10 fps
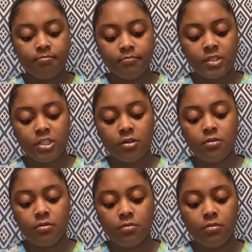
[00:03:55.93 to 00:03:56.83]

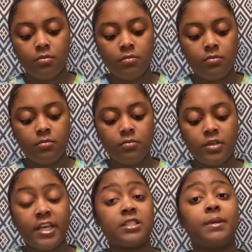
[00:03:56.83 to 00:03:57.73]
So
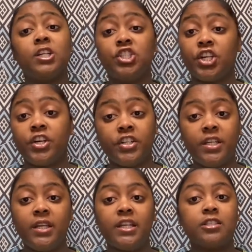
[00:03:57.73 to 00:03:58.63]
it's been a
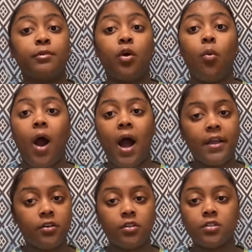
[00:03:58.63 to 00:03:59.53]
journey and it's been a
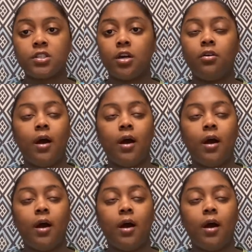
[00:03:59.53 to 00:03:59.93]
while. So